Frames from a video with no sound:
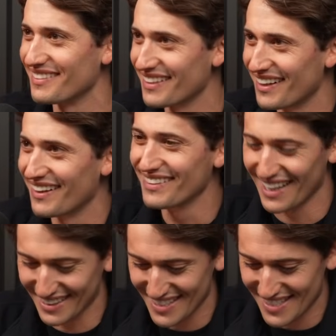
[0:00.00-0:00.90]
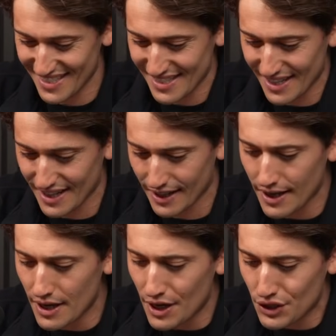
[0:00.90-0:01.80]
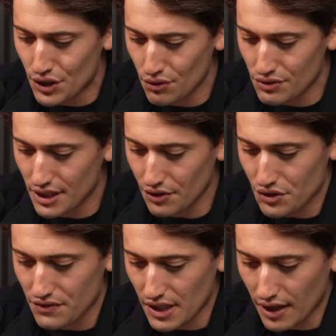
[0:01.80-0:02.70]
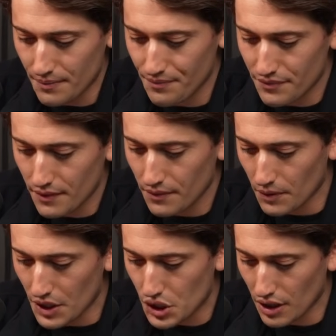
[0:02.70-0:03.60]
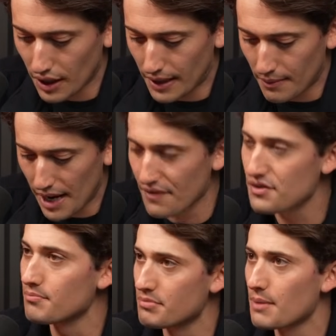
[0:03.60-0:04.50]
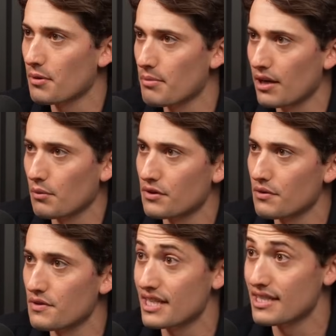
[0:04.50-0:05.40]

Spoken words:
This is 2 deals you've done which have some deeper meaning with you.